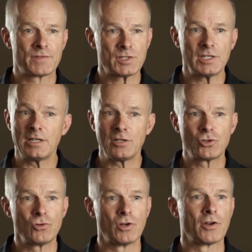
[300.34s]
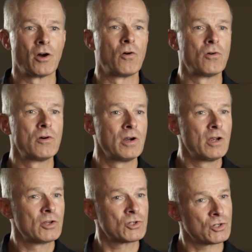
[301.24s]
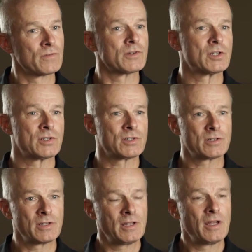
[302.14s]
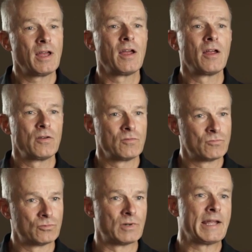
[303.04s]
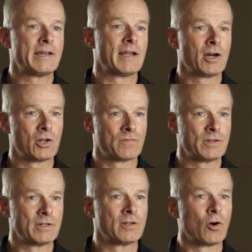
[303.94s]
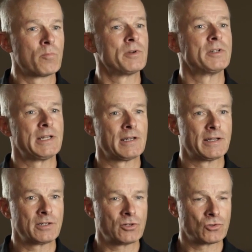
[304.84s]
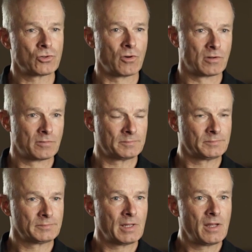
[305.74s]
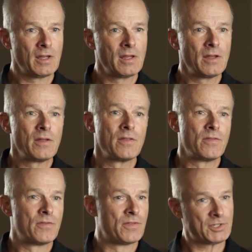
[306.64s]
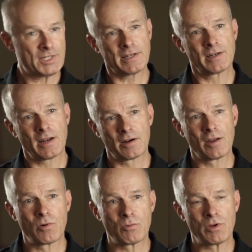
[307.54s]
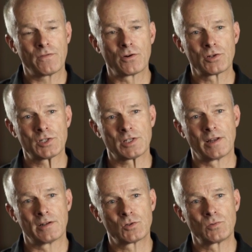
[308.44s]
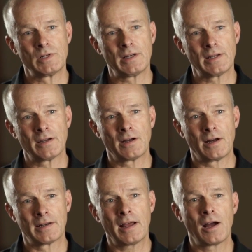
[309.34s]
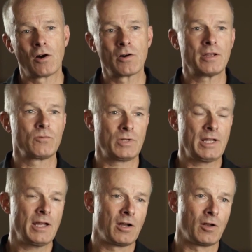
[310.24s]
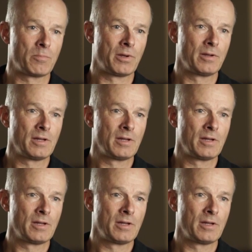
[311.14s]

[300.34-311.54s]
CE 2.0 services right out of an open daylight controller. The second area where we focus on is really on how can we help